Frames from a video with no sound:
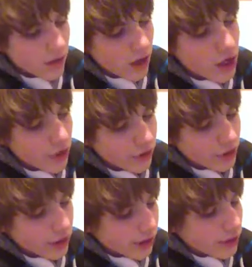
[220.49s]
another
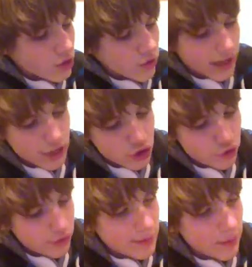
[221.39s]
card. You got
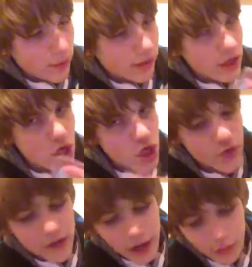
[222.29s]
Treeborn.
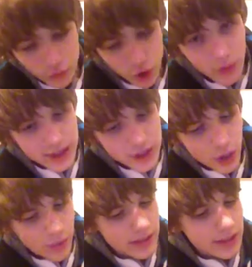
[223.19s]
You've got Ronin
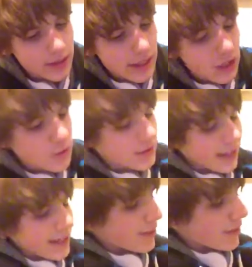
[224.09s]
Totem. And then you use
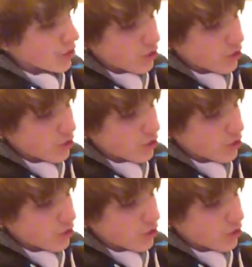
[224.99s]
Lancer because